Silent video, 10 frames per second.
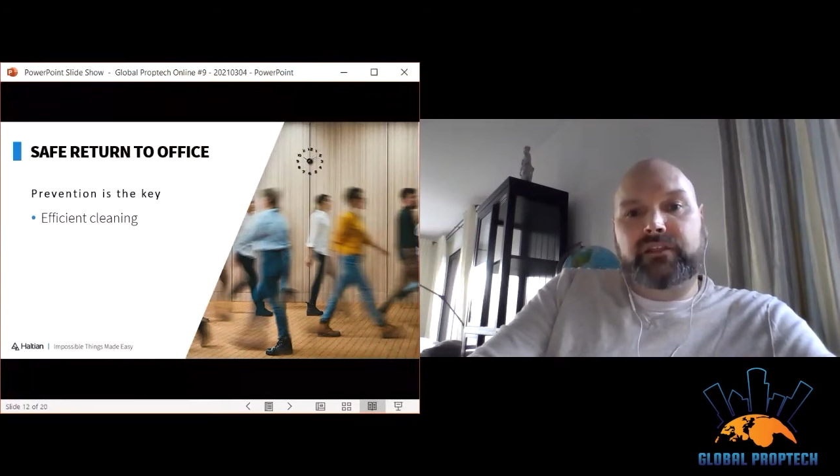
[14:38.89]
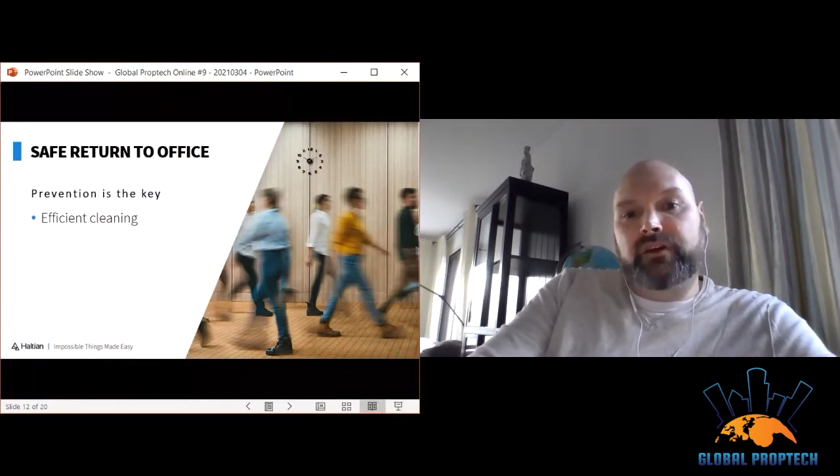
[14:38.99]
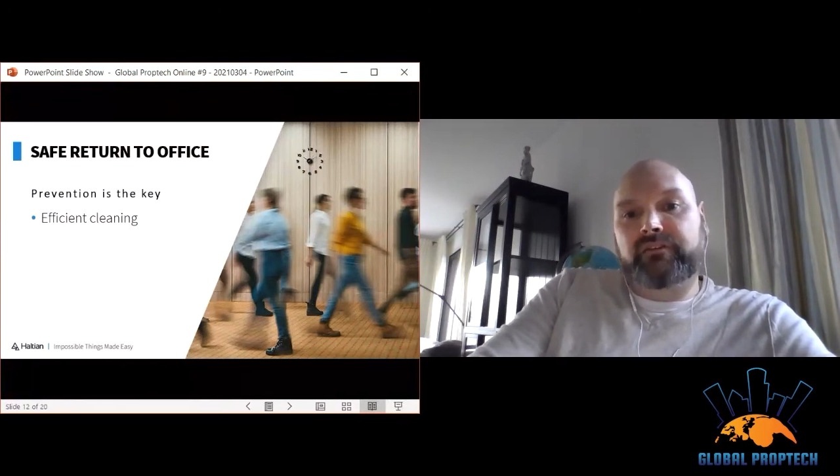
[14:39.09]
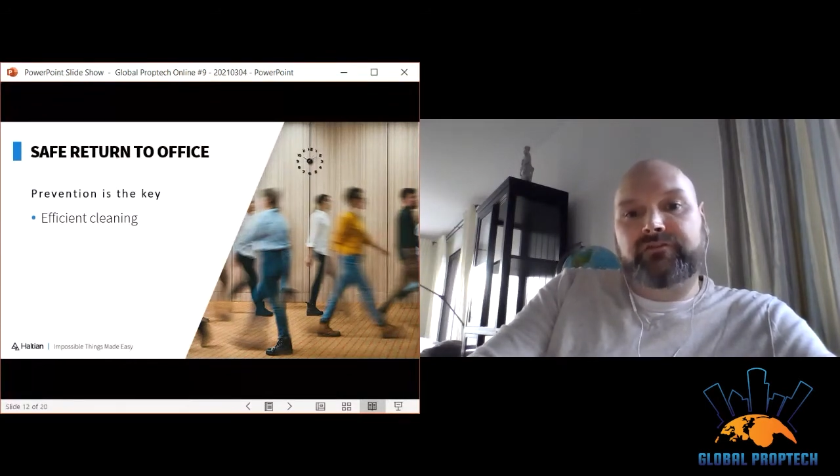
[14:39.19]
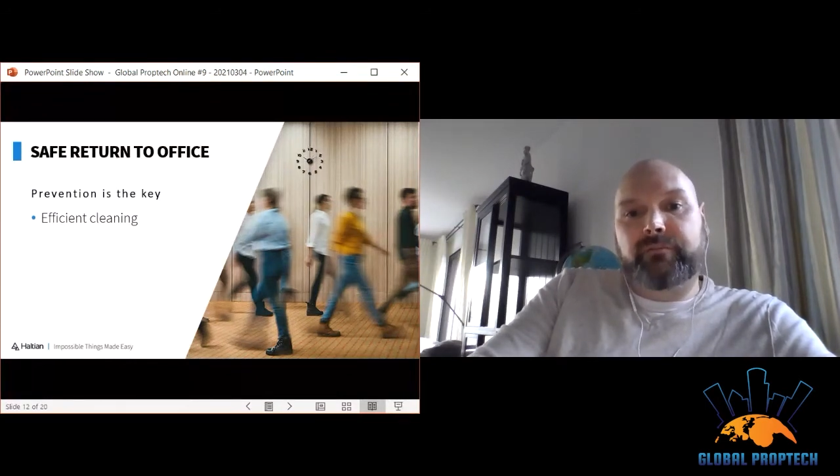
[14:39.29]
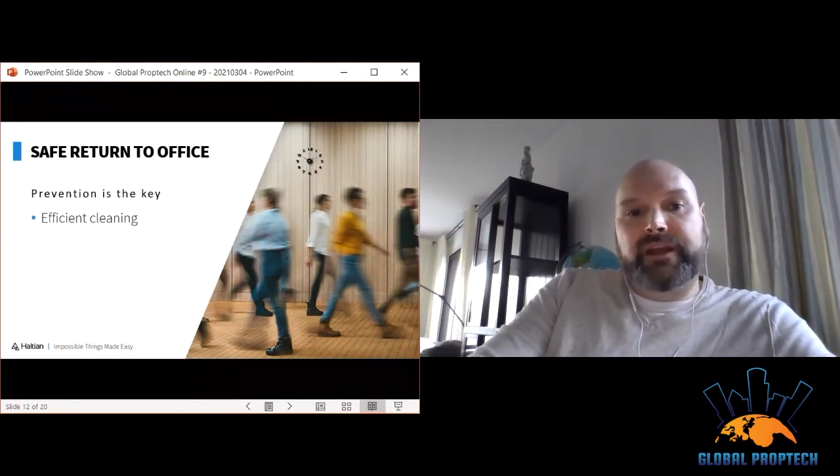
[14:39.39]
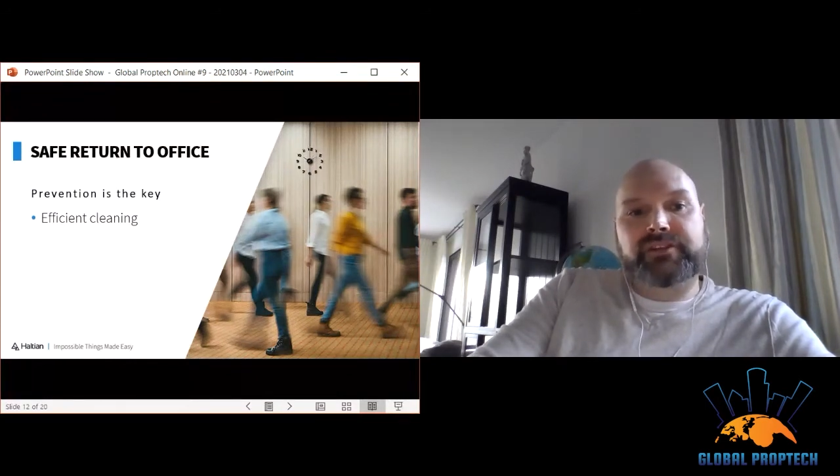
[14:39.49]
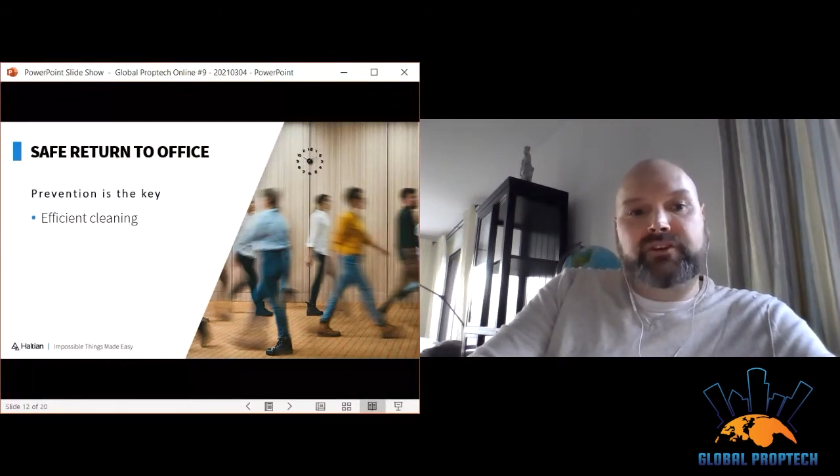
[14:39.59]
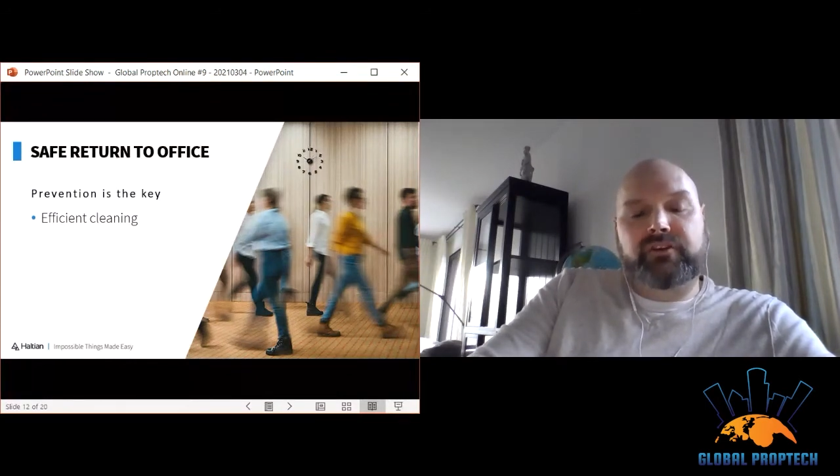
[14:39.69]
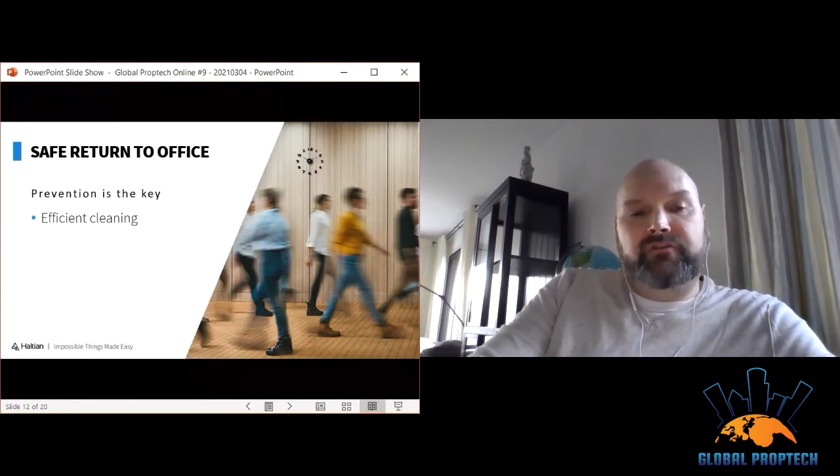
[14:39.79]
the
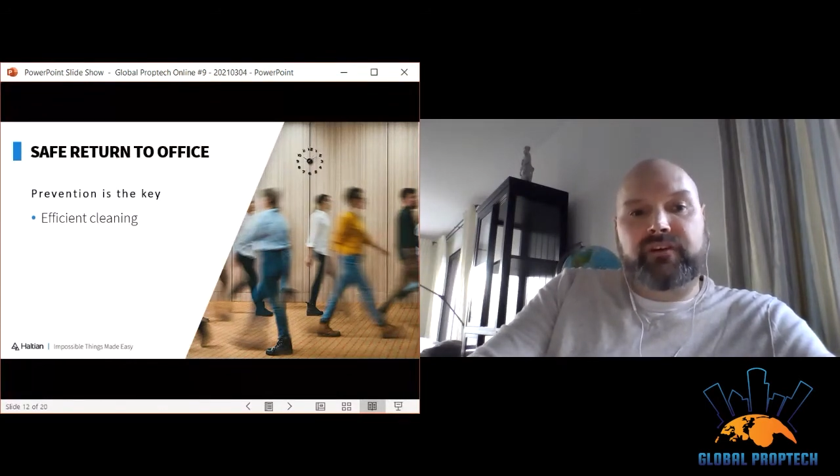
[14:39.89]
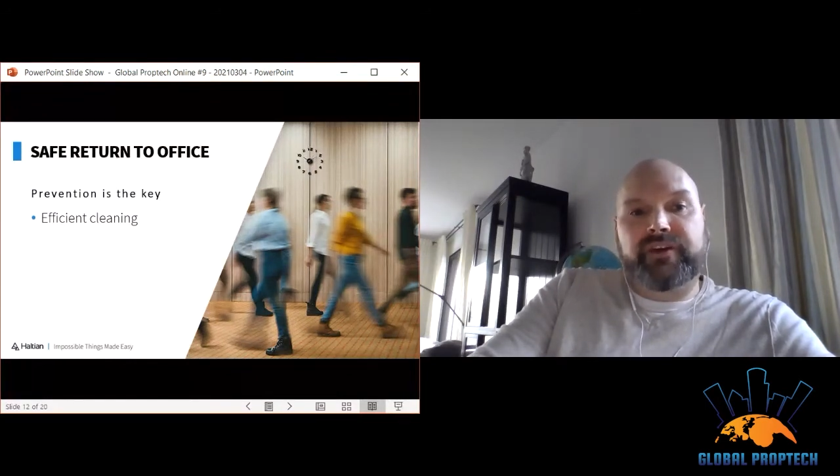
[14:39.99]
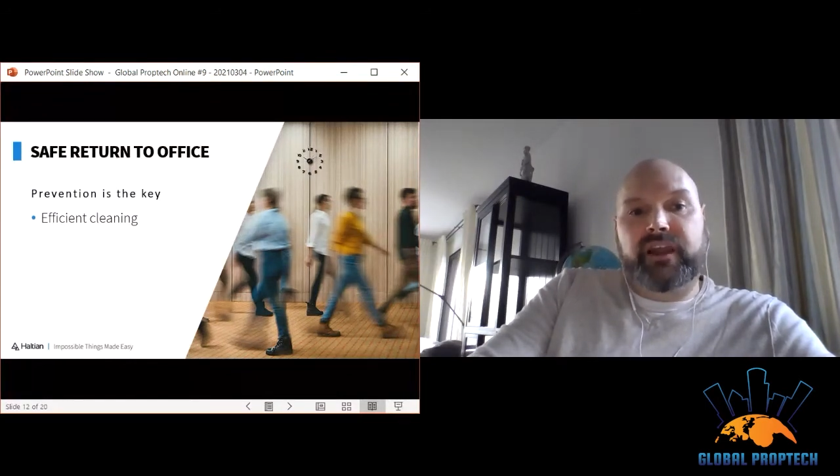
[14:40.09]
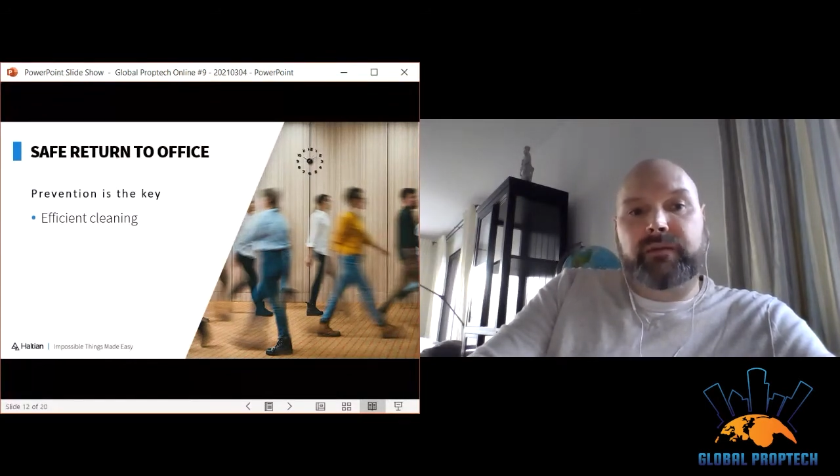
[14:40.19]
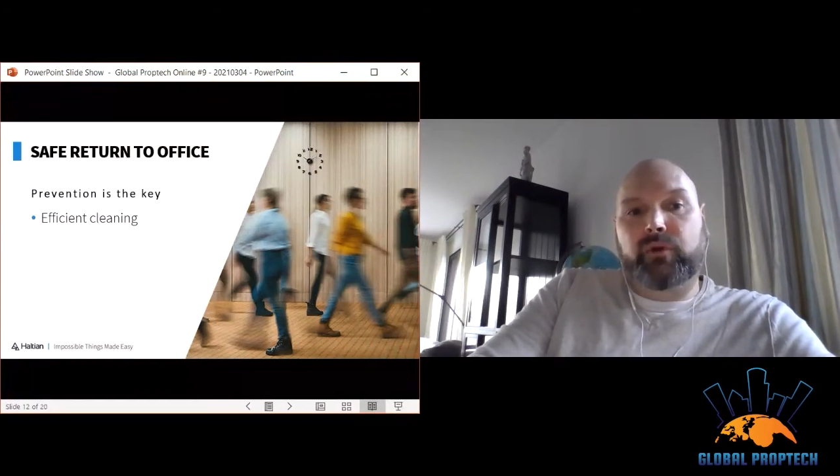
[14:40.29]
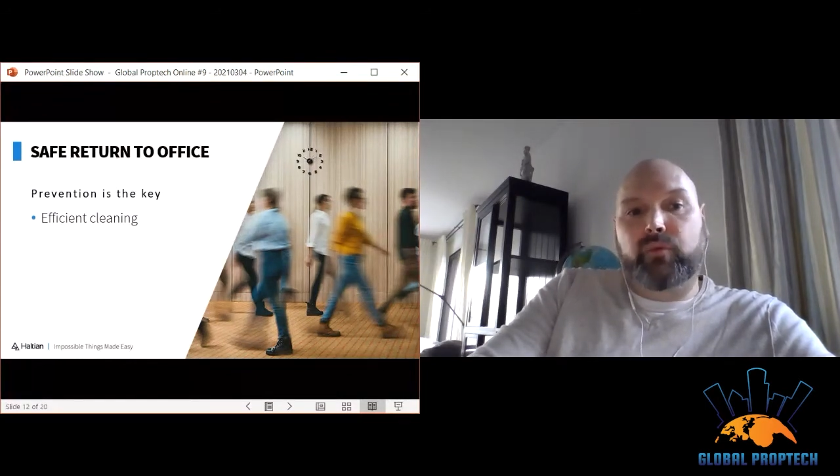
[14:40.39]
information of available